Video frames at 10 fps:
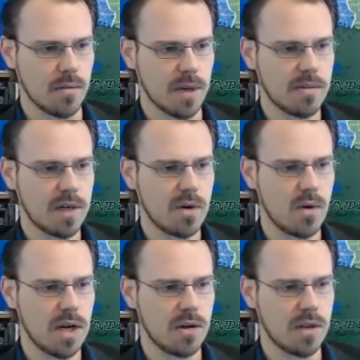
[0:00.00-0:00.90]
But I'm going to
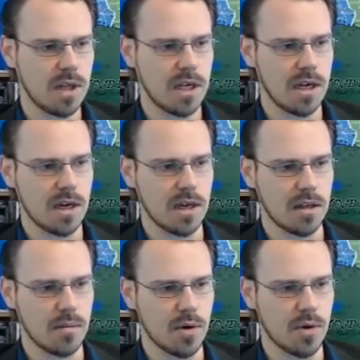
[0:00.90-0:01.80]
coin out the
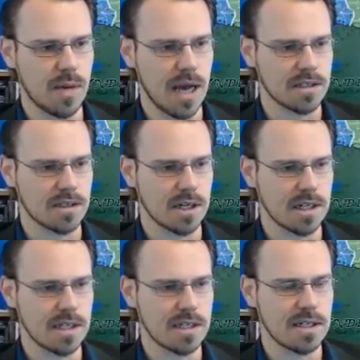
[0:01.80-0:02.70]
Brewmaster, because
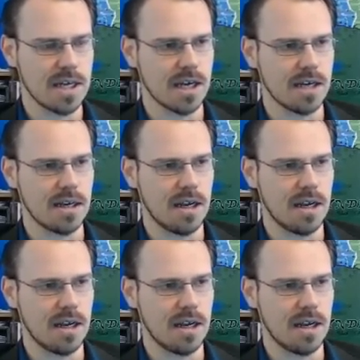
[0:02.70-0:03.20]
his thing,